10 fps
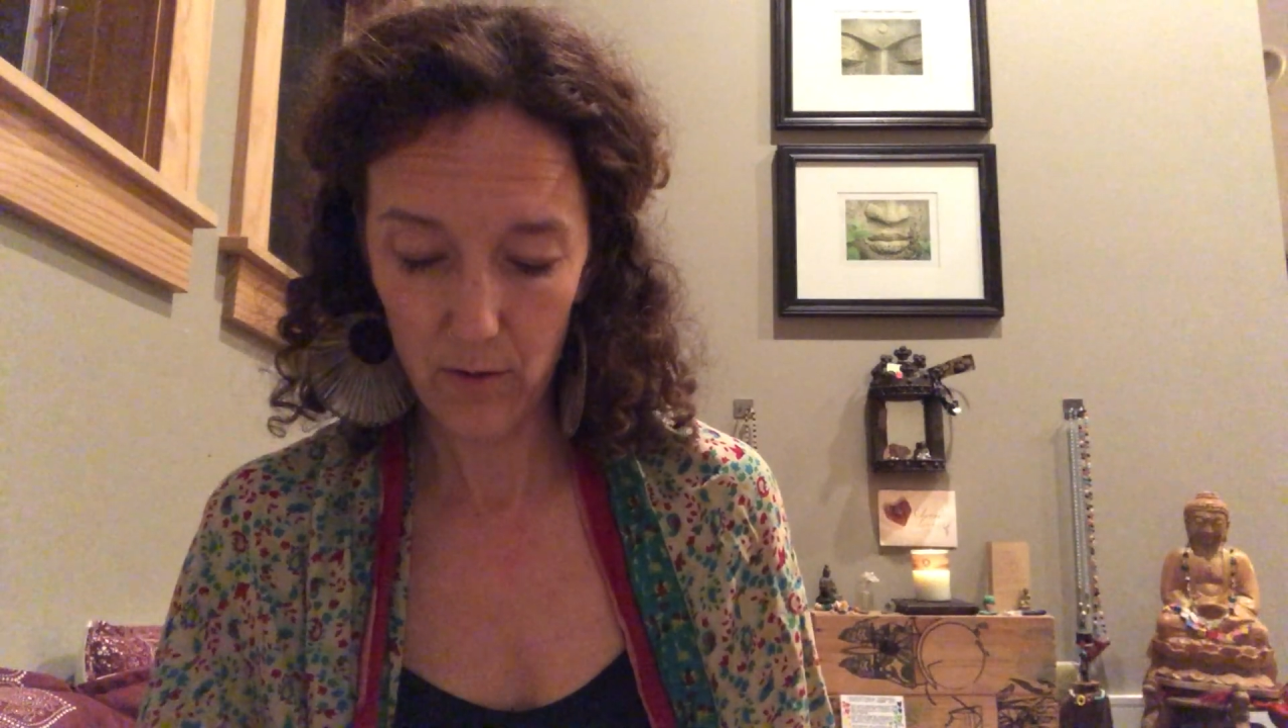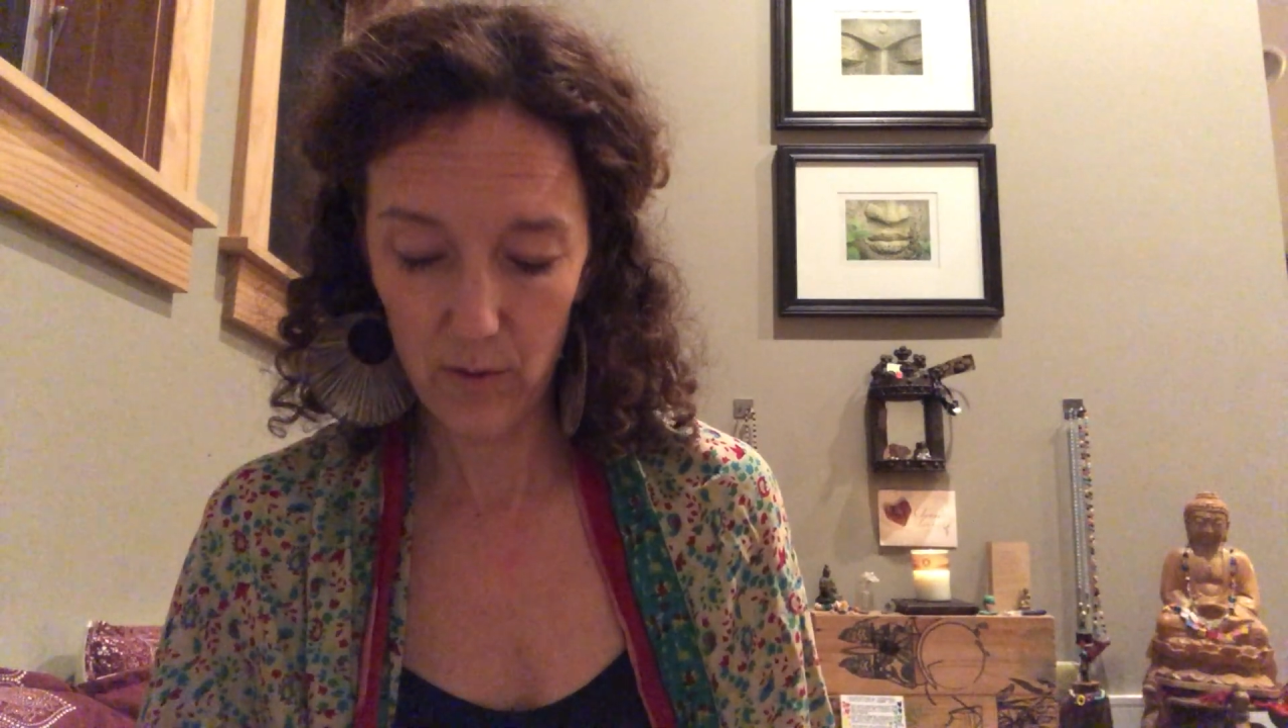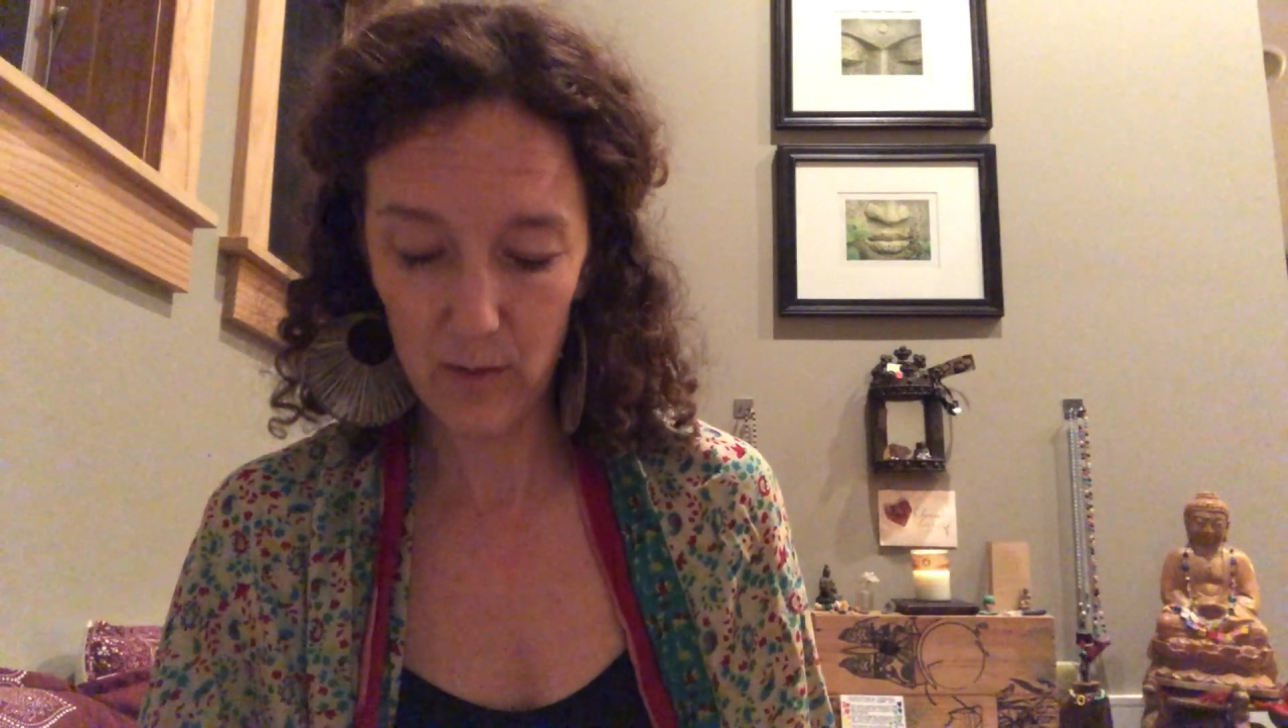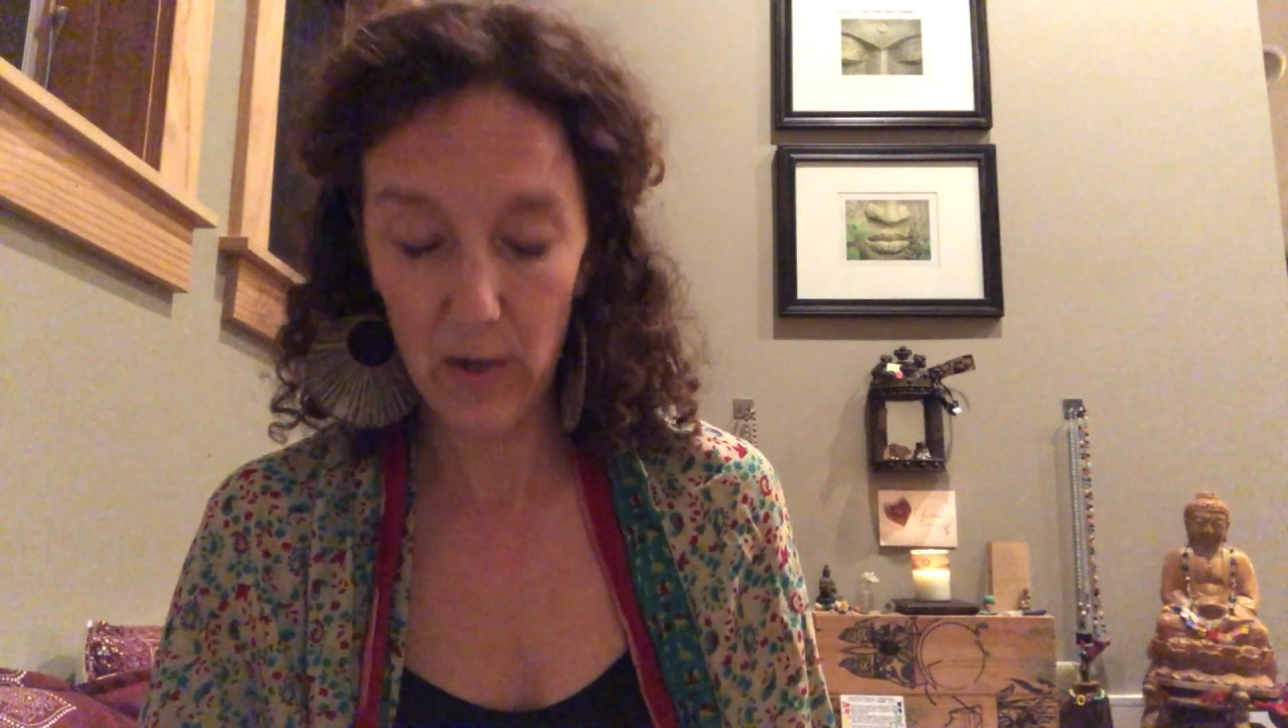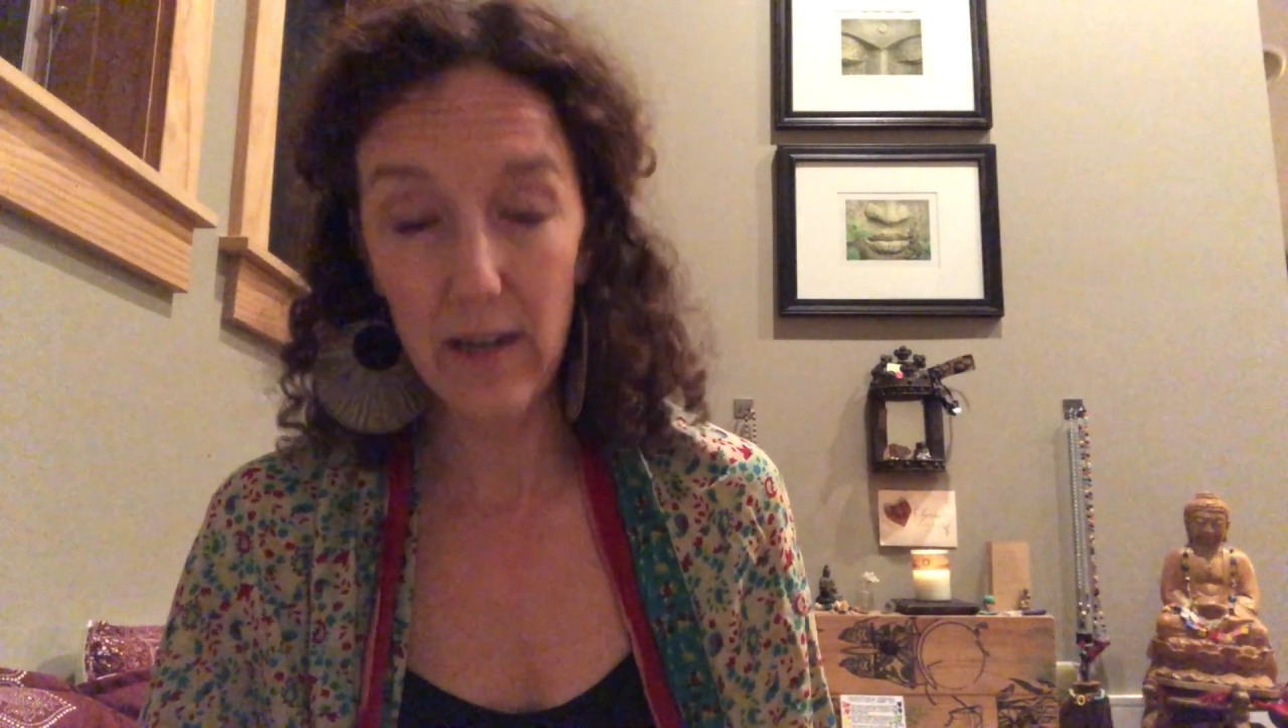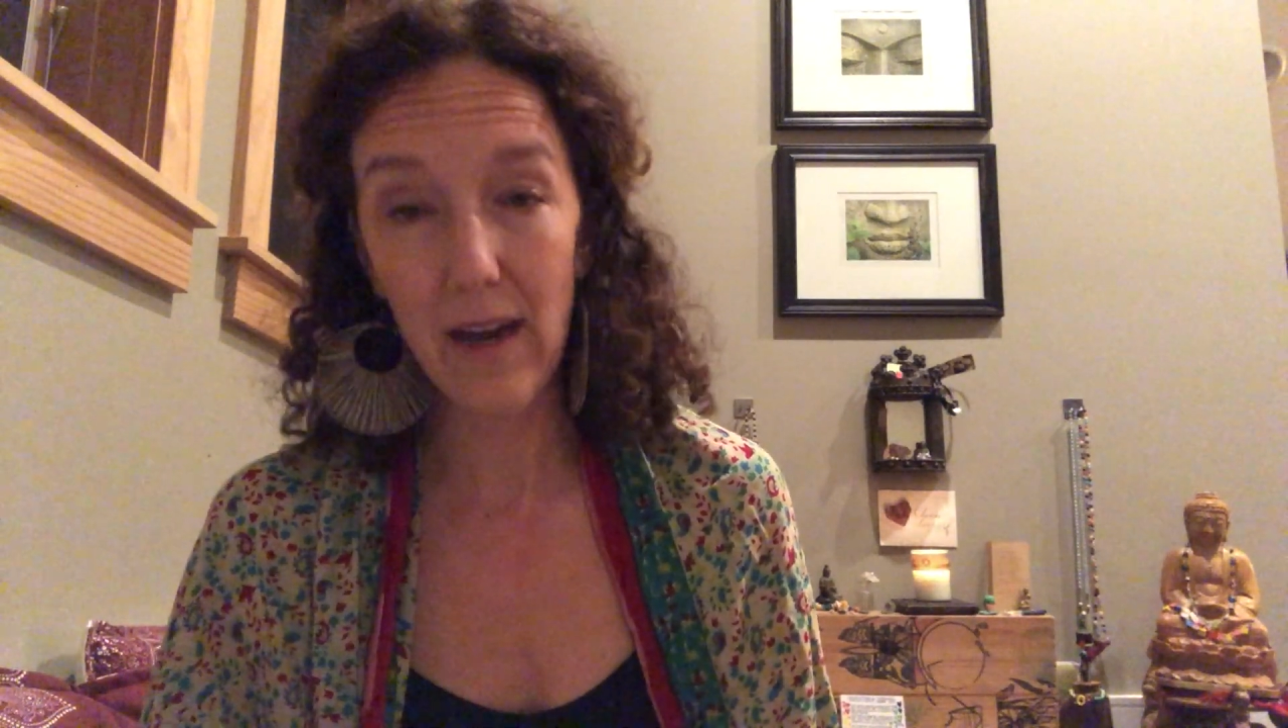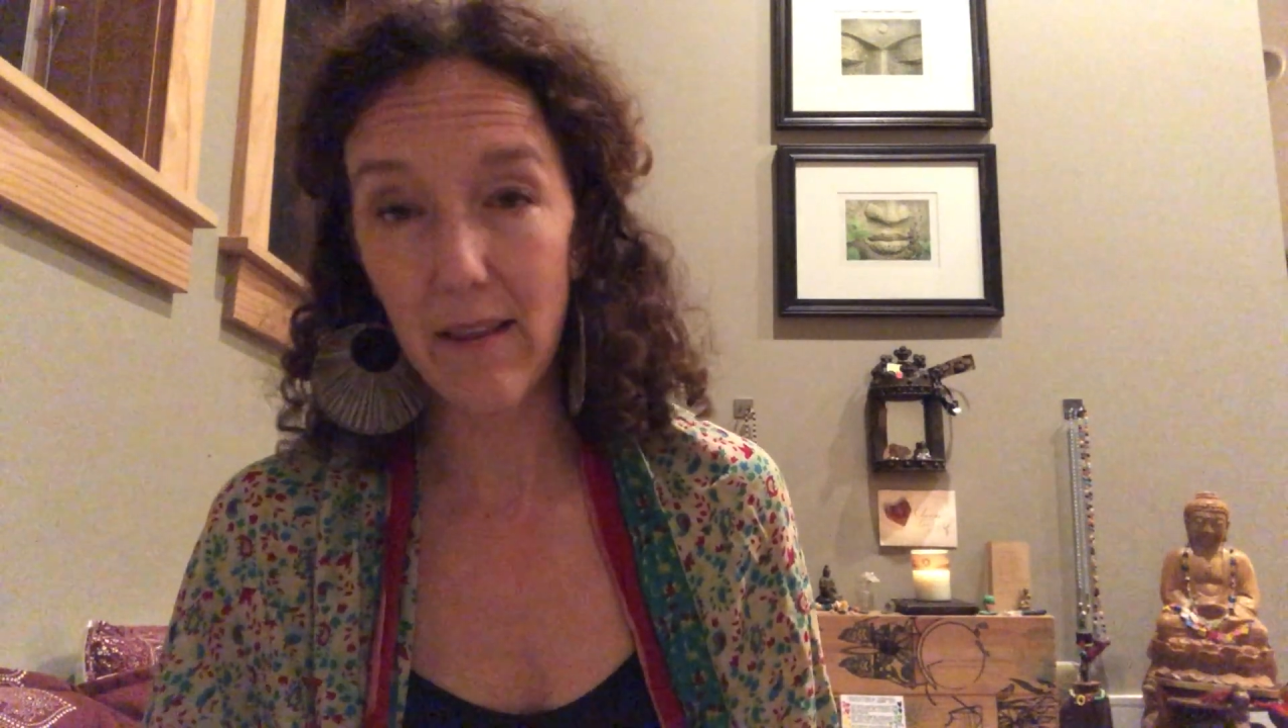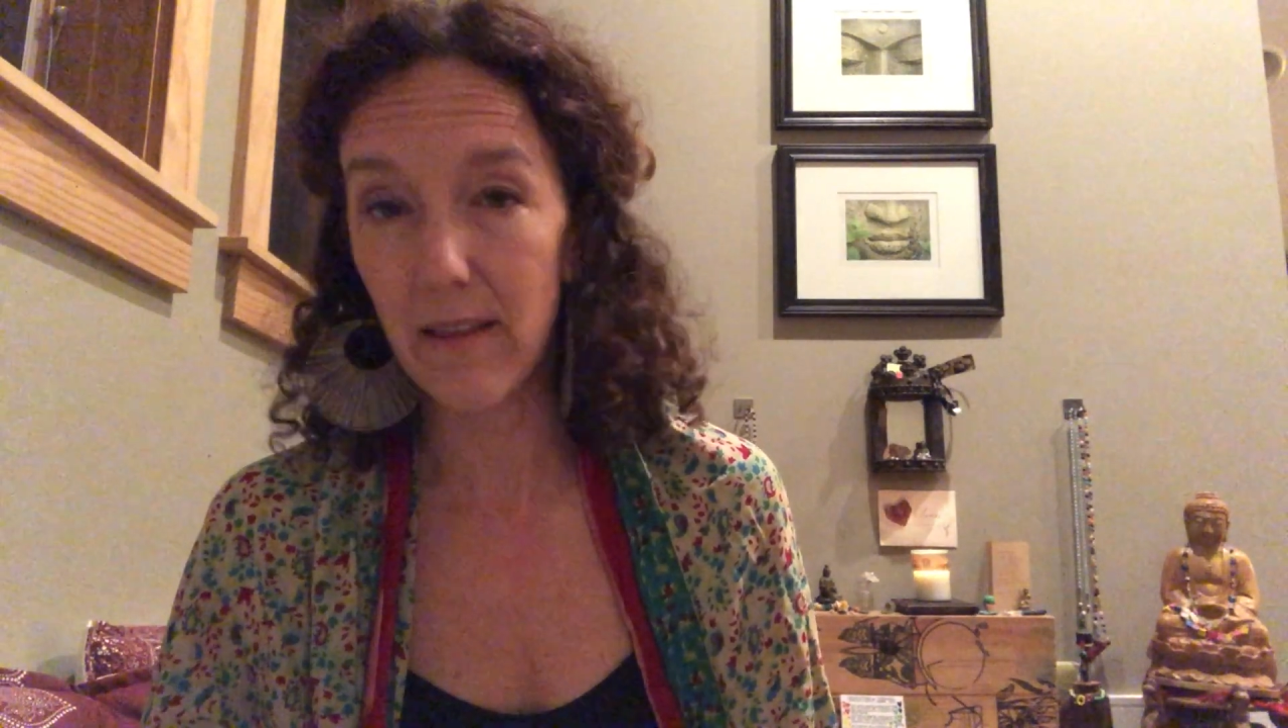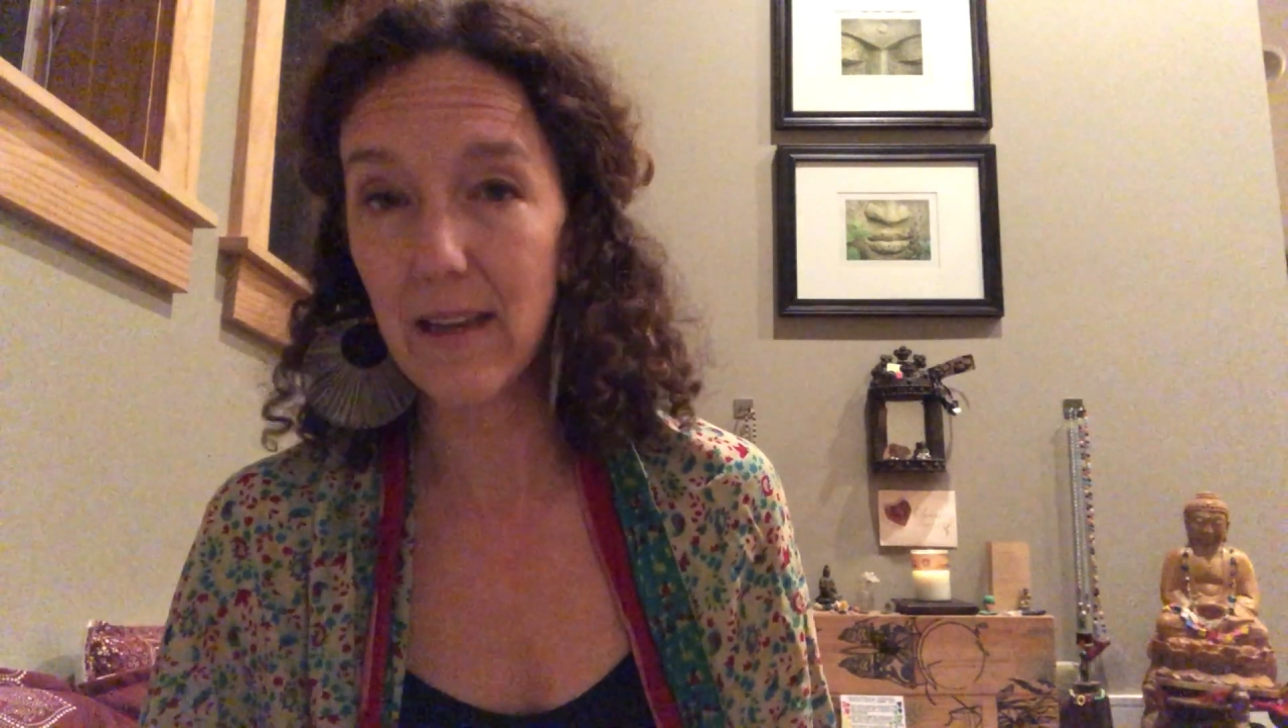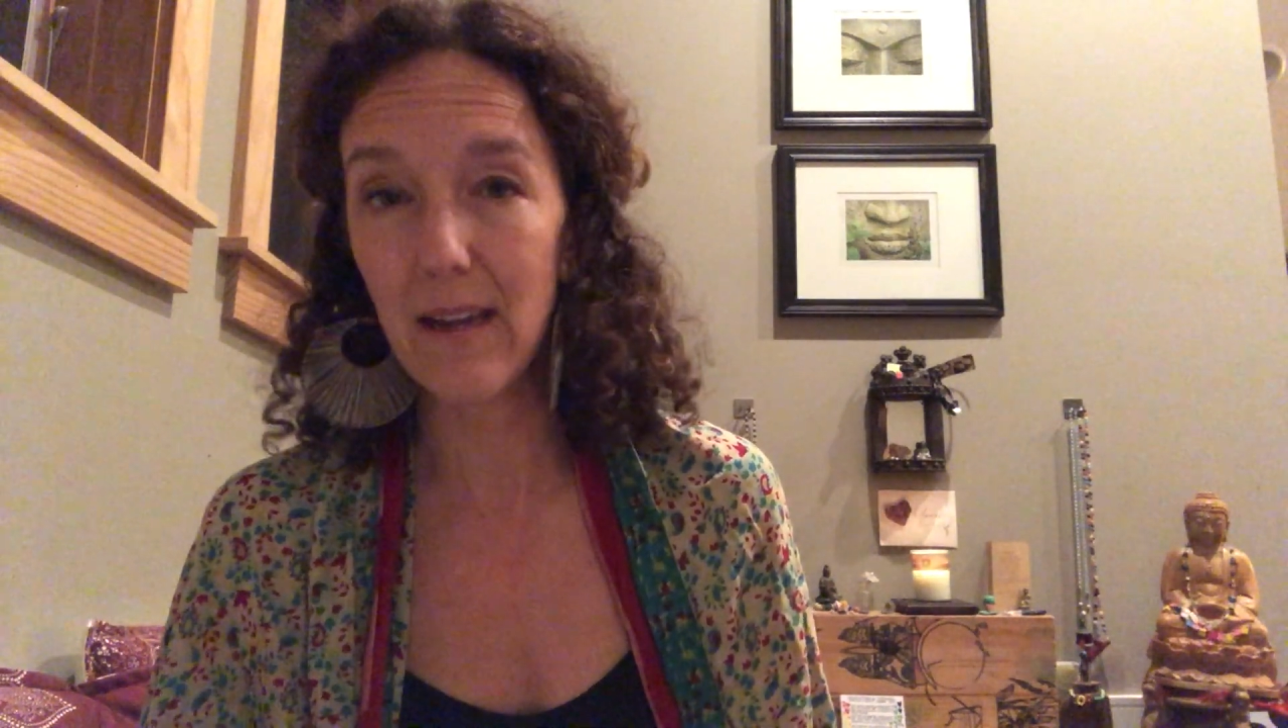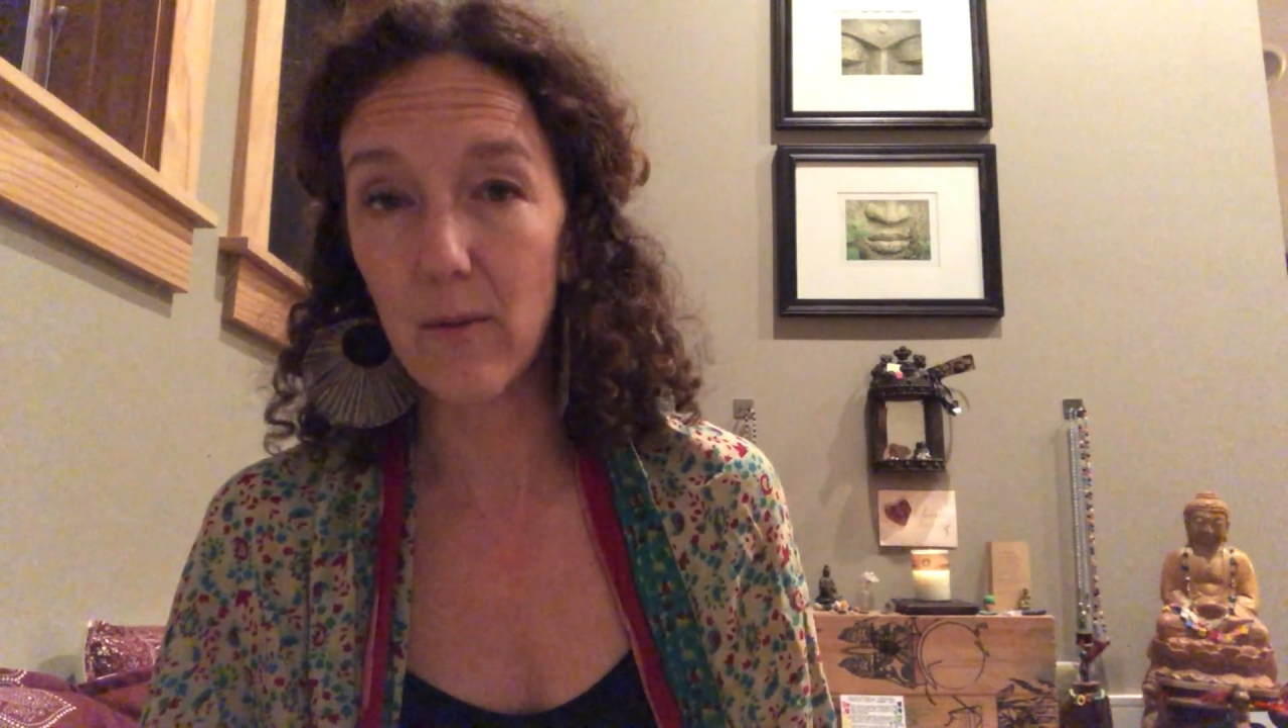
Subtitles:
was by not thinking